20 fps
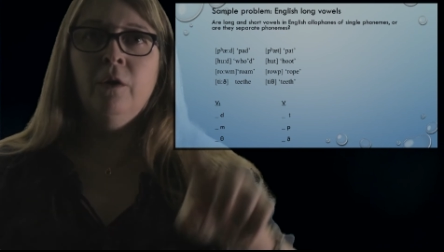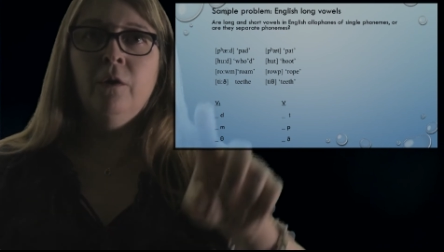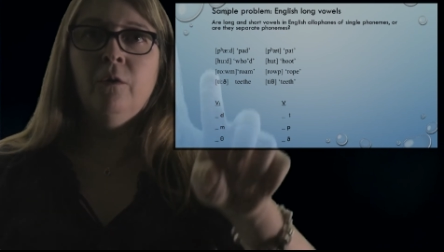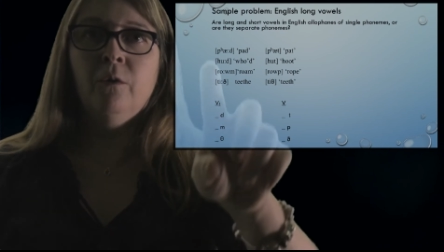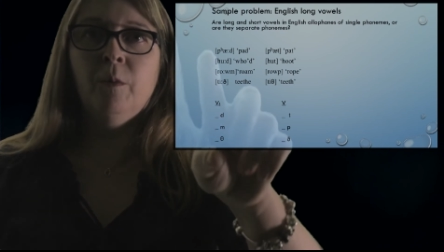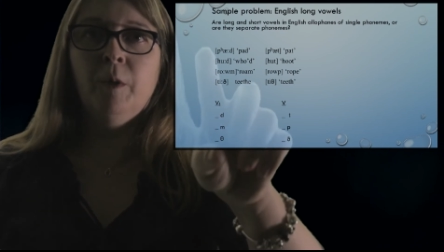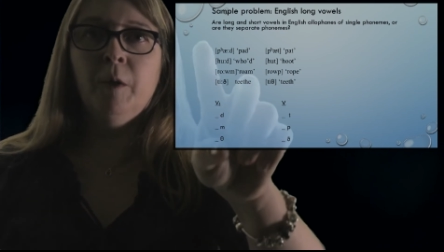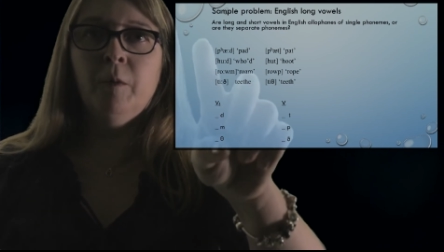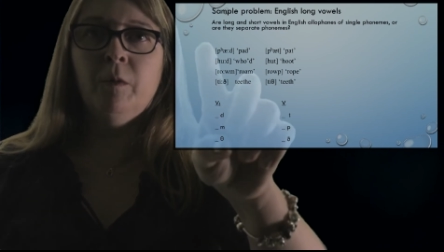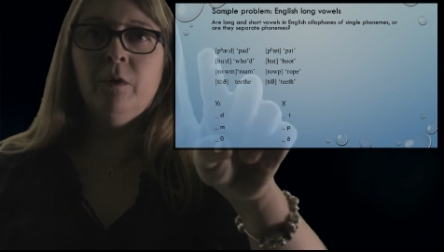
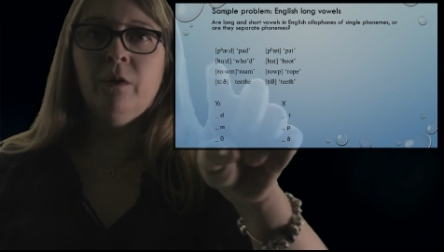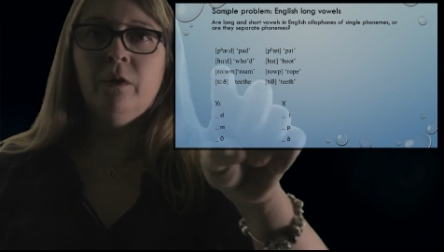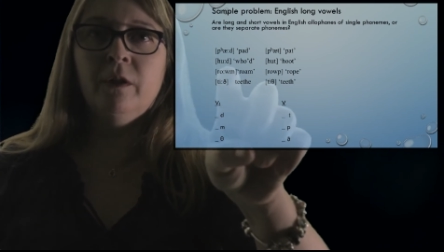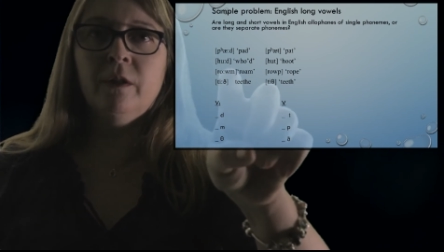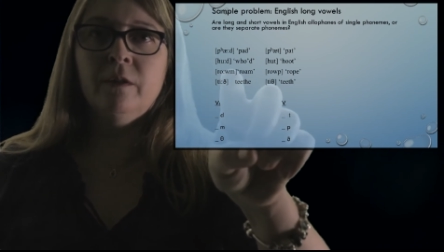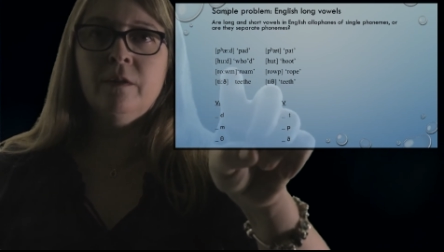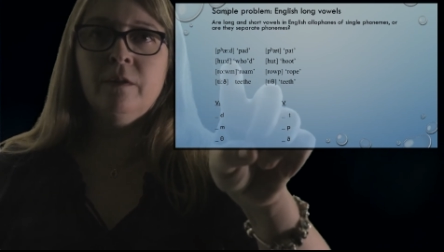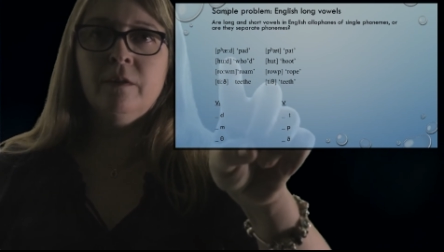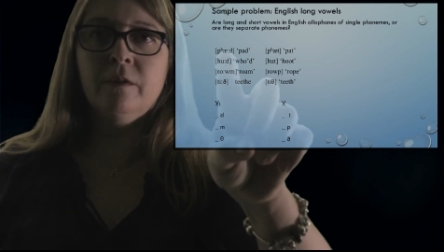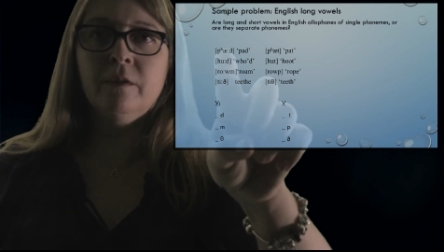Remember,
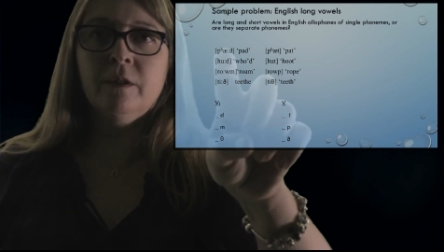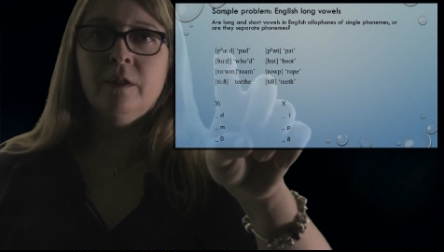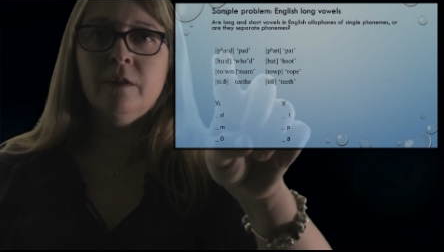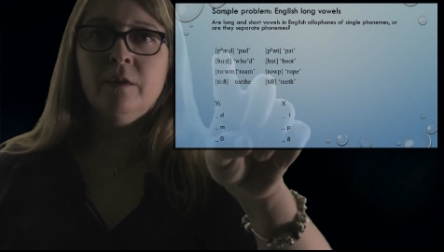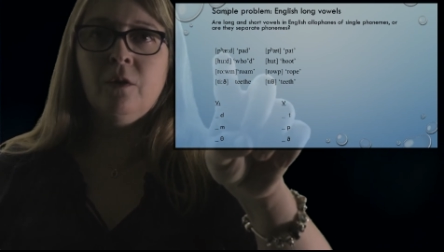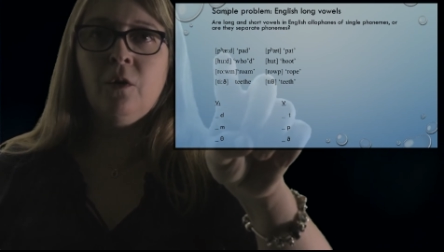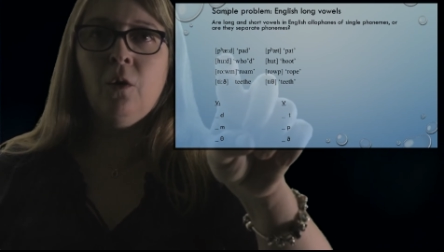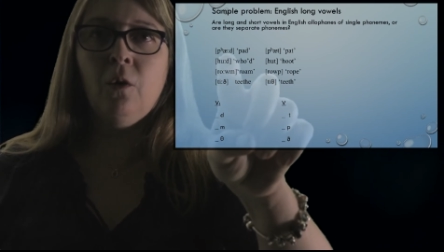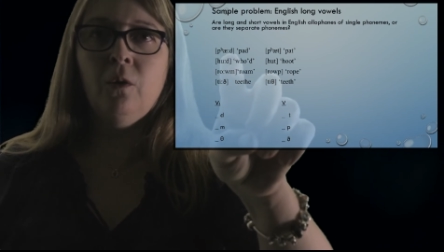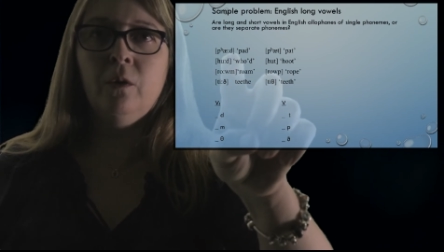this
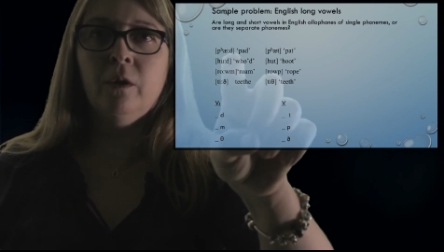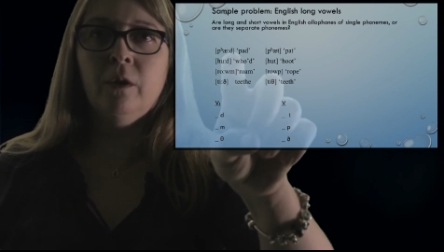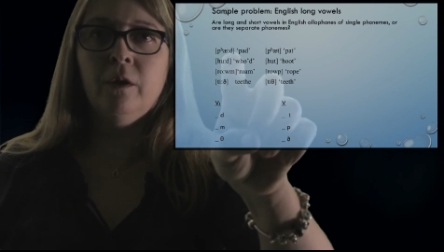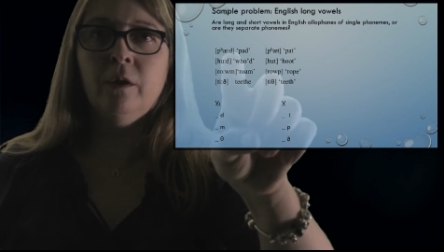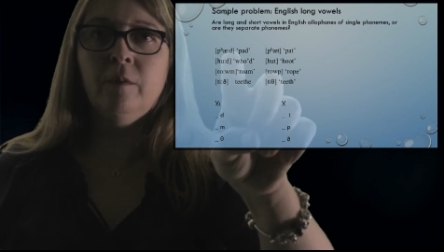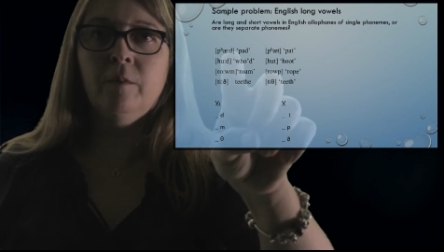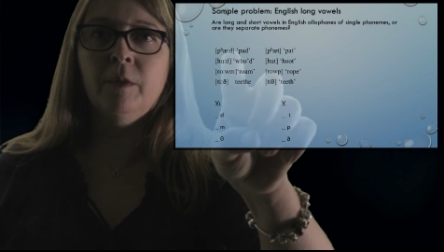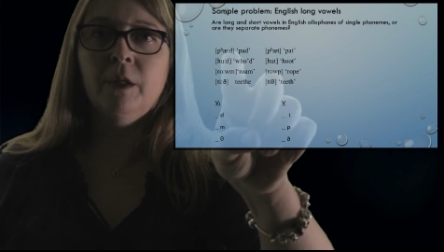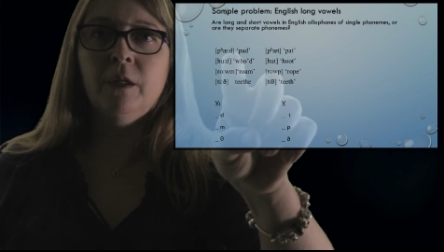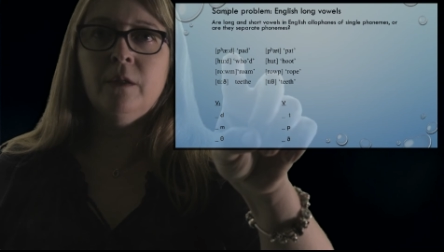
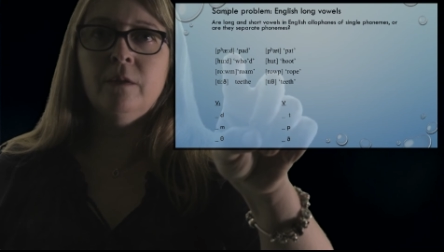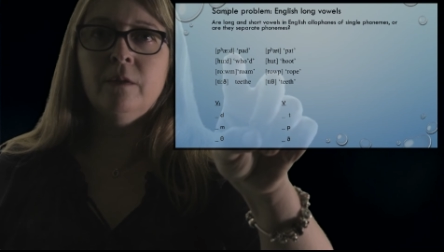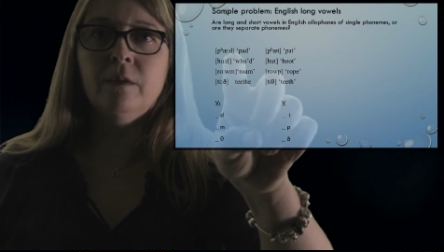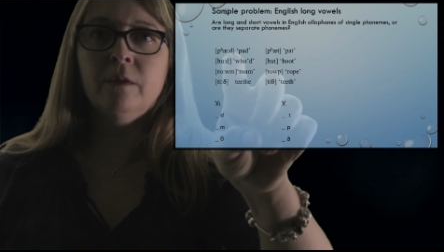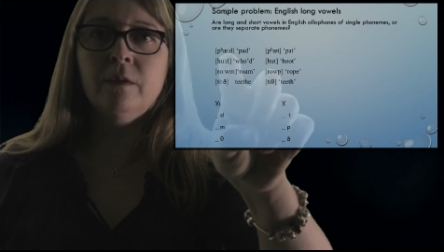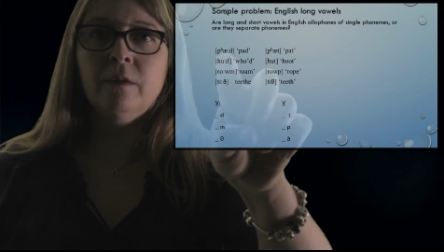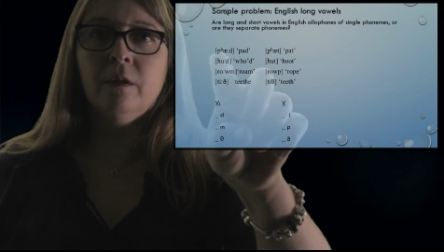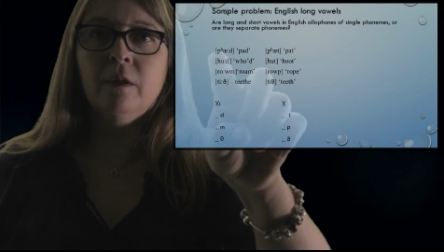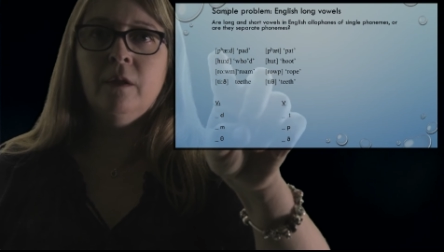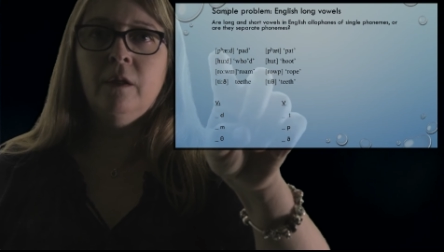colon
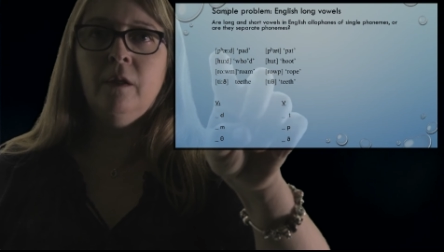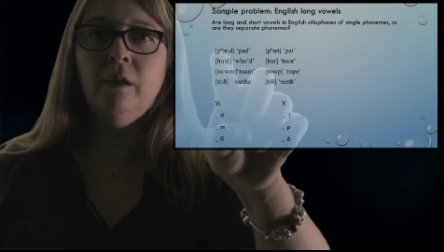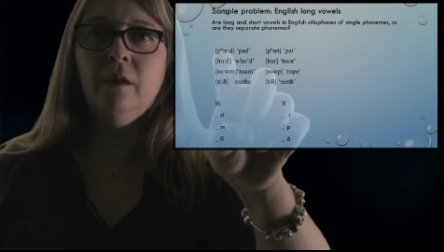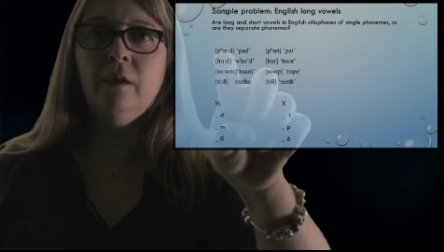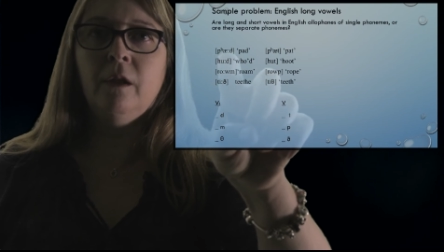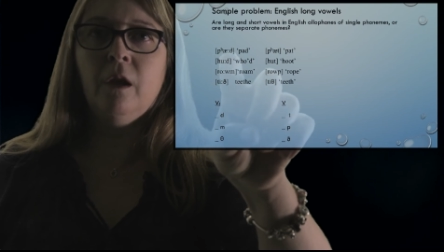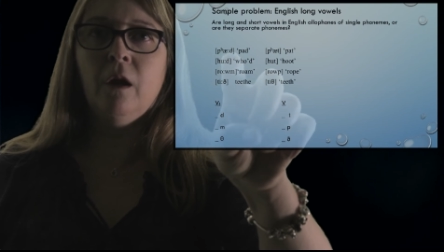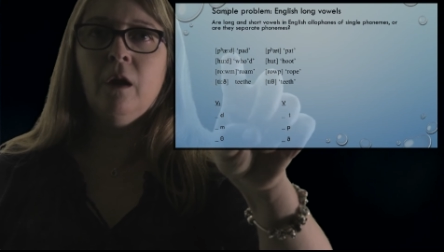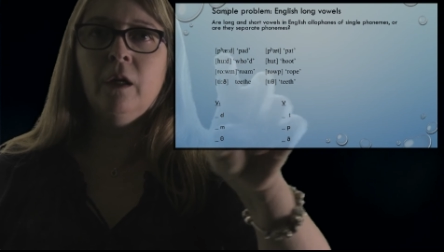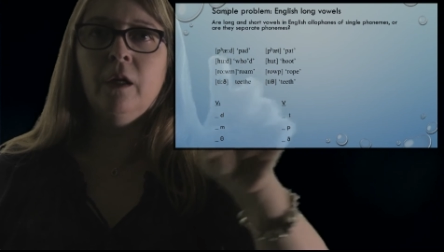means
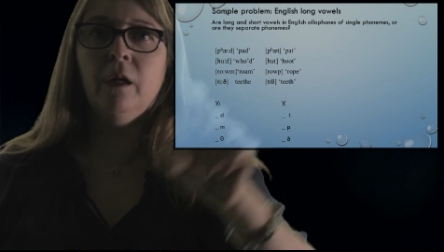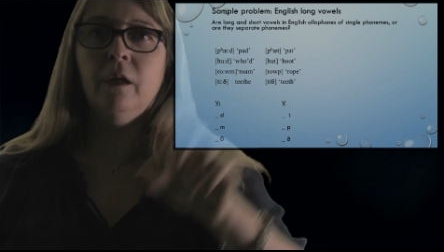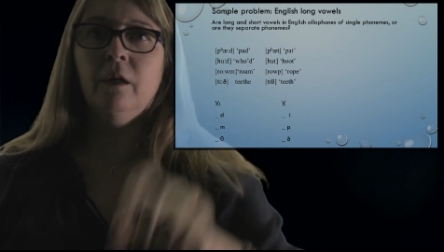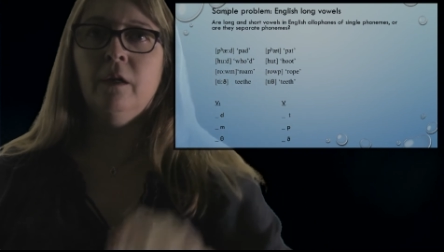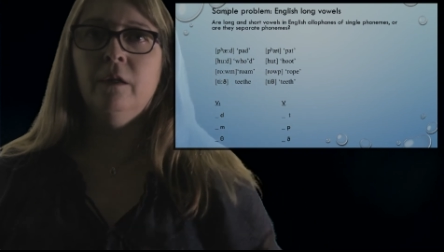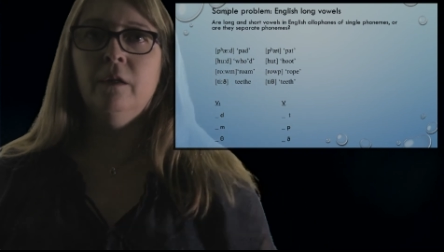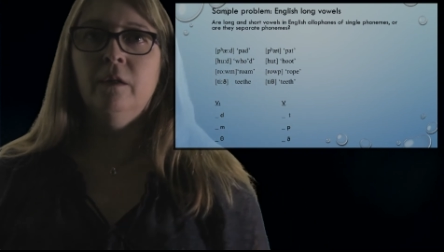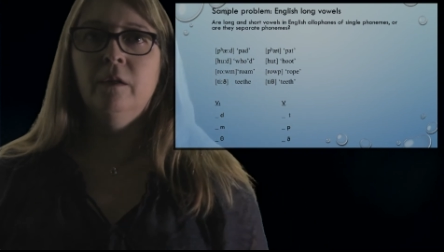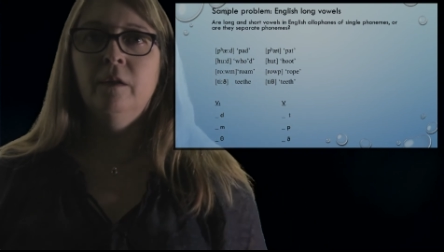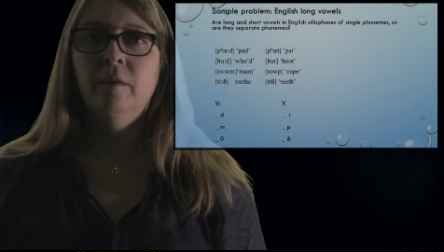
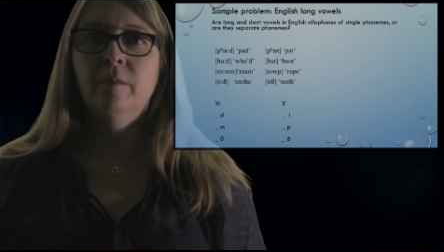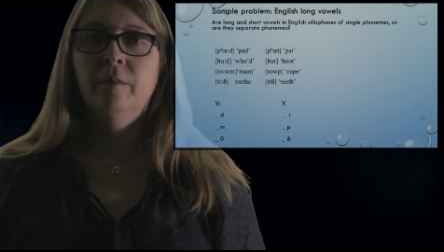elongated.